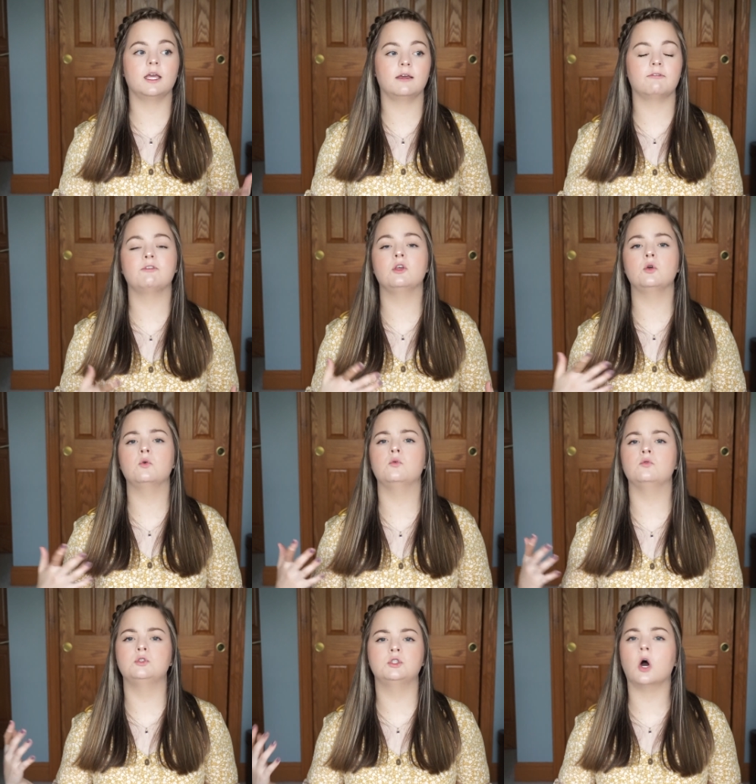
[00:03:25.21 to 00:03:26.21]
If
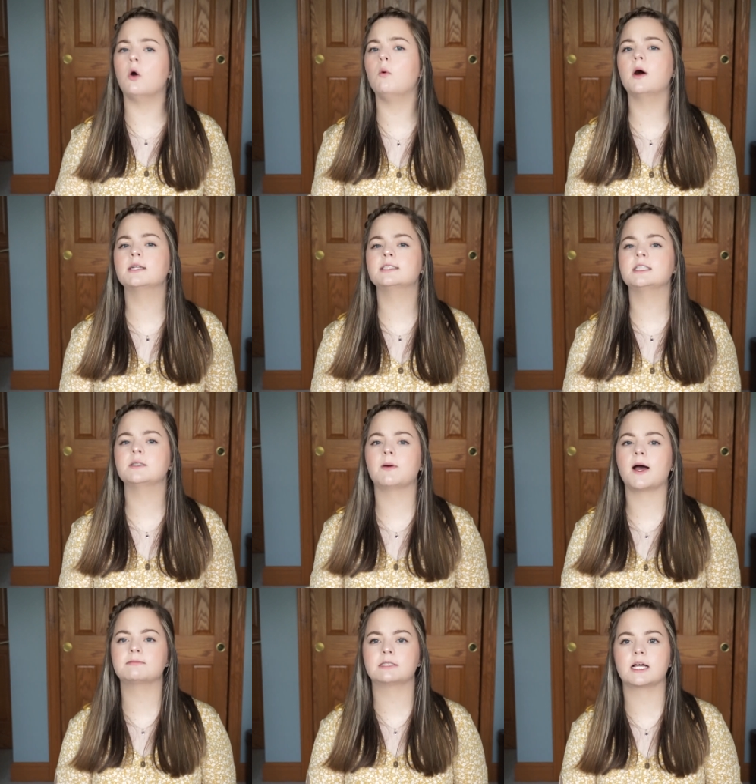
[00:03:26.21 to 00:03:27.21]
you don't want to see the
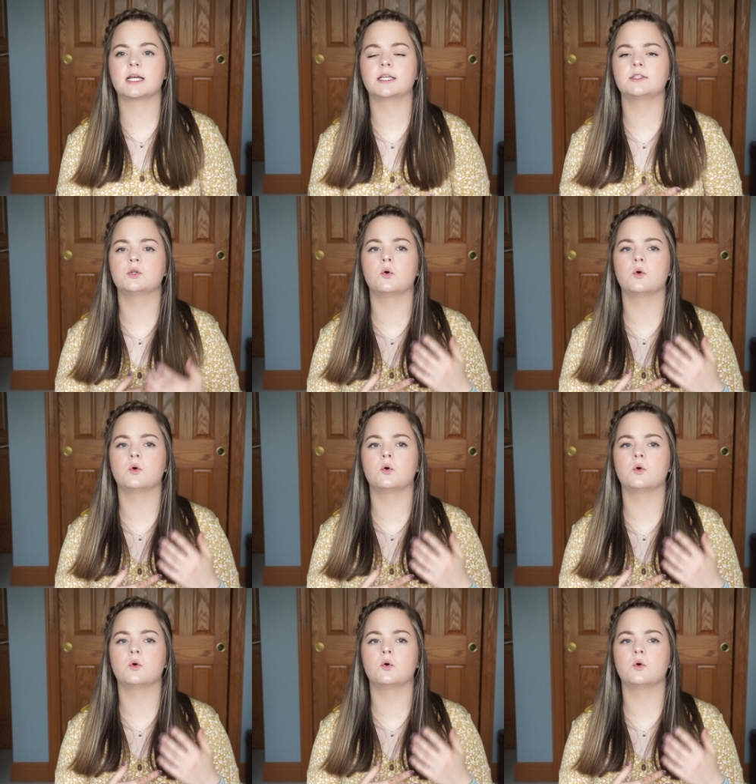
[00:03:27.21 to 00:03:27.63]
pop sockets,